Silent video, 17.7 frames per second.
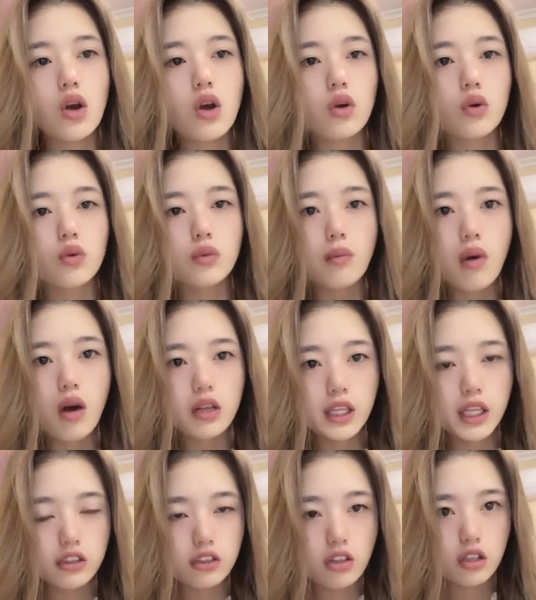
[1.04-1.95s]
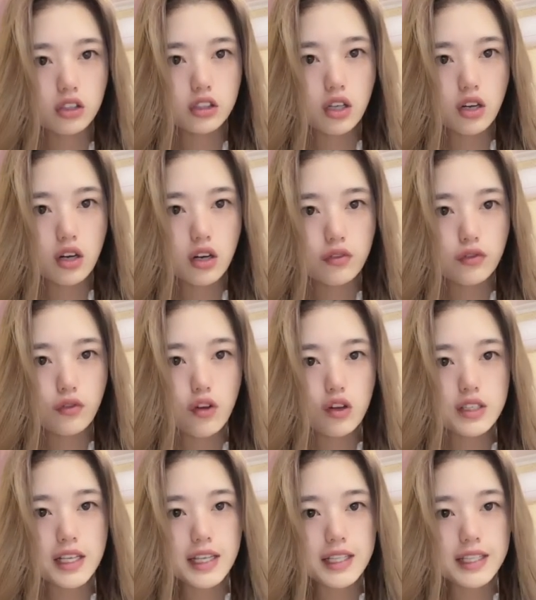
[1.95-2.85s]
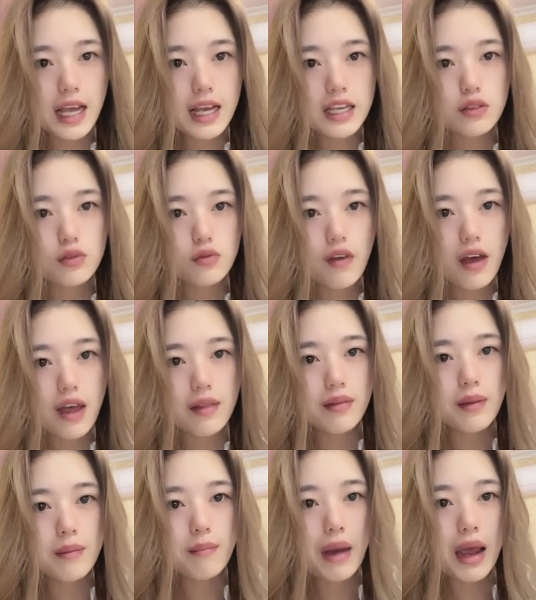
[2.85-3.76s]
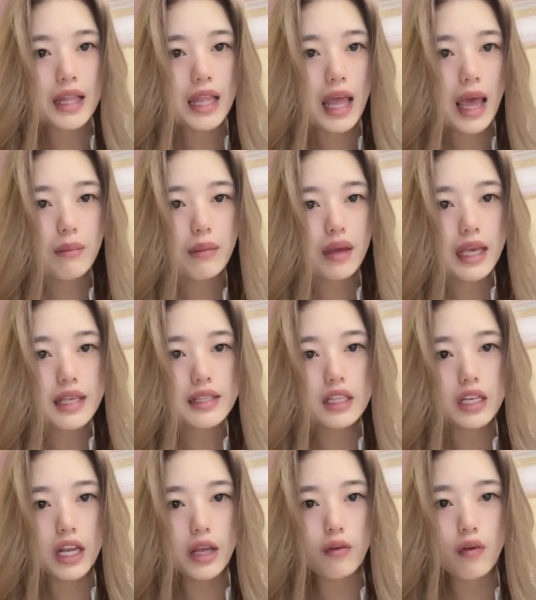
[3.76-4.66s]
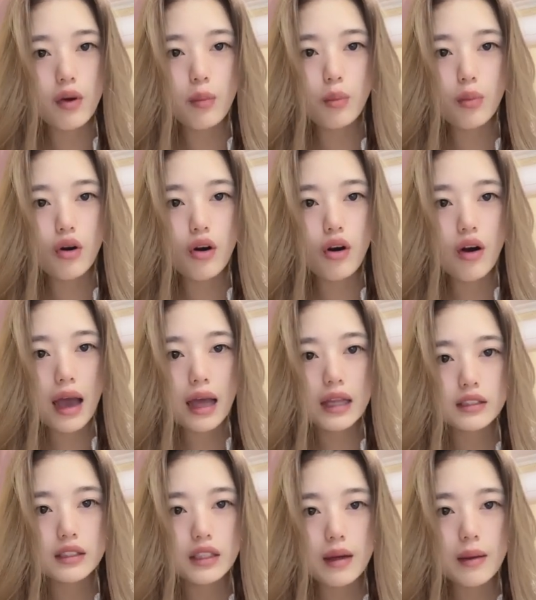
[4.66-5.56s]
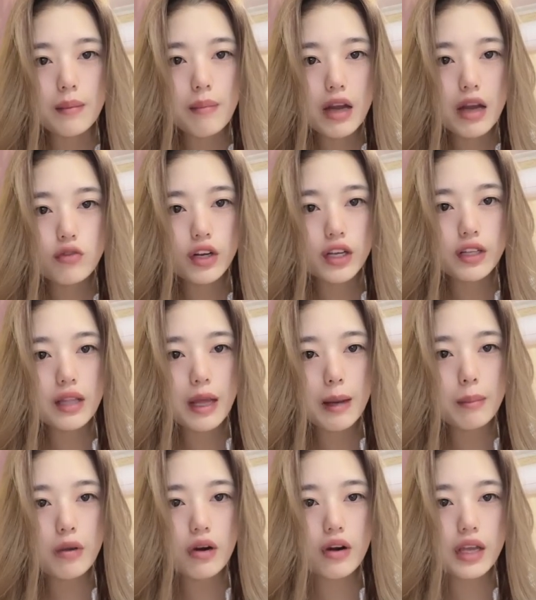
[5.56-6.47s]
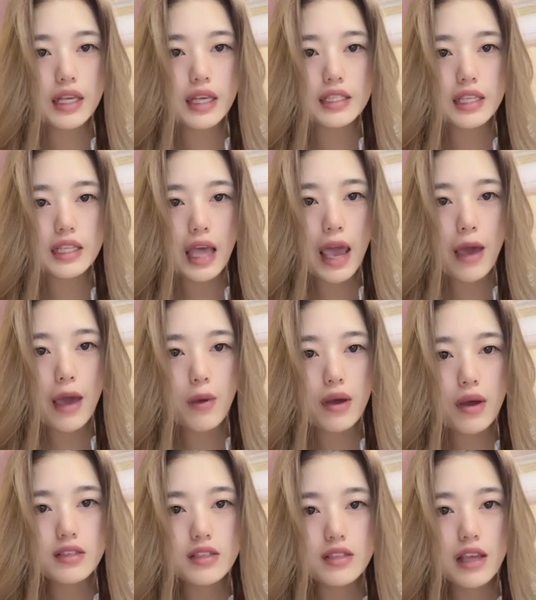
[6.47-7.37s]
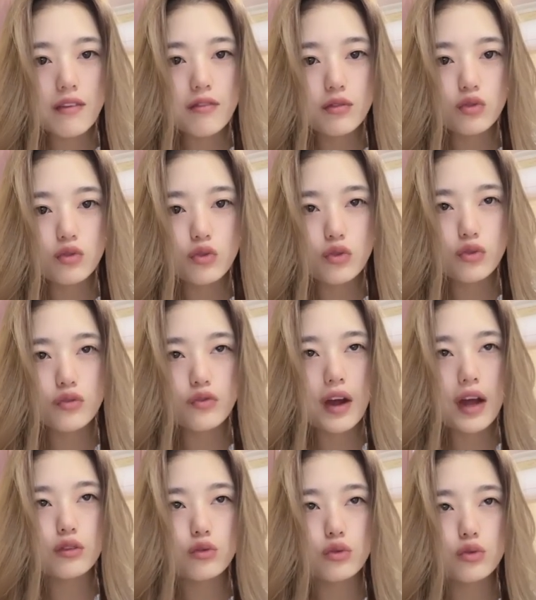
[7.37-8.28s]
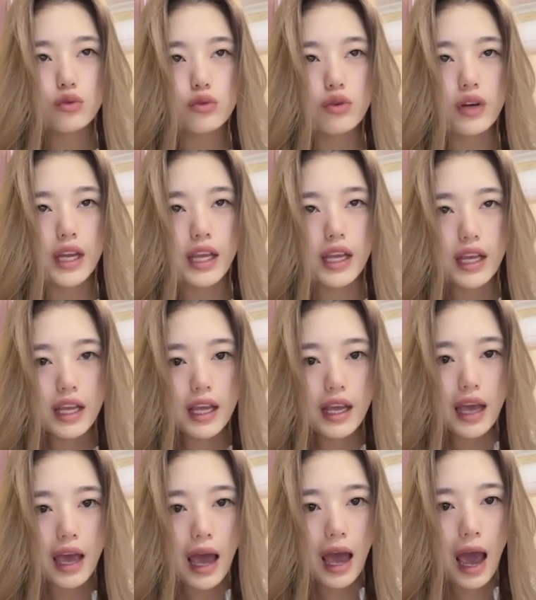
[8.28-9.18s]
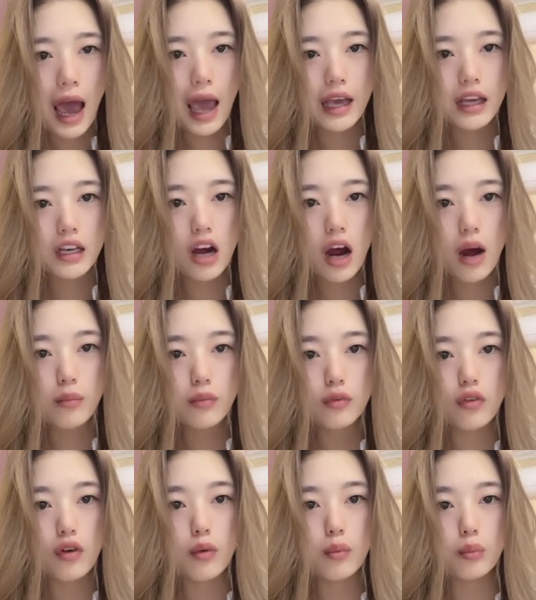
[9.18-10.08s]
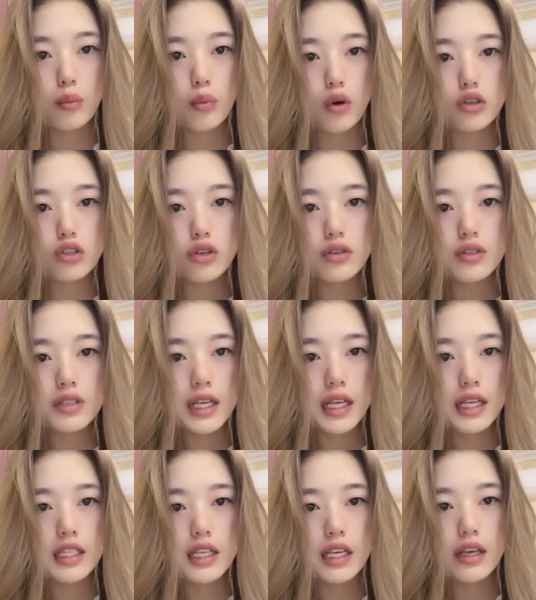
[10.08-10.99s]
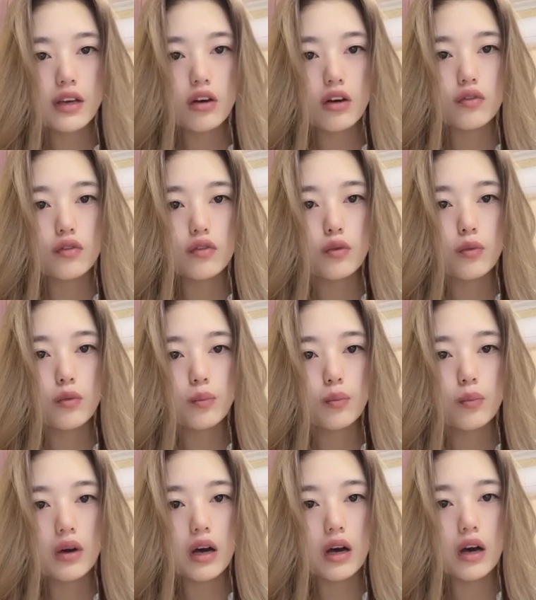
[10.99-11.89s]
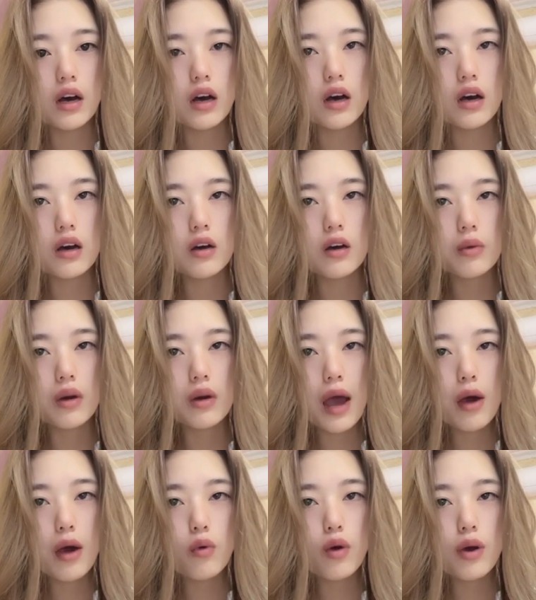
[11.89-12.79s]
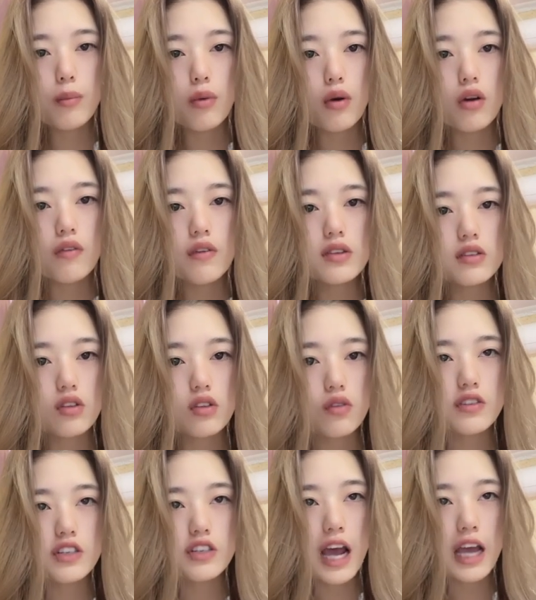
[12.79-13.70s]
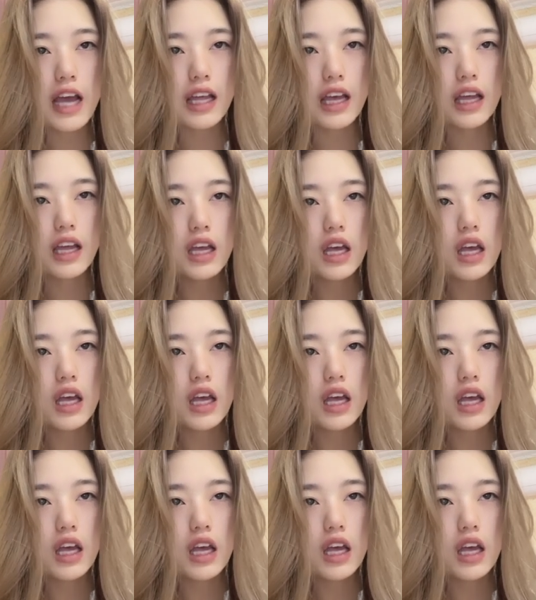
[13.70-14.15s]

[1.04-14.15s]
Good morning, doctor. For the text 1, my name is Li Wenbo and the metric number is A172523. I come from Bozhou city of uh, Anhui province of China,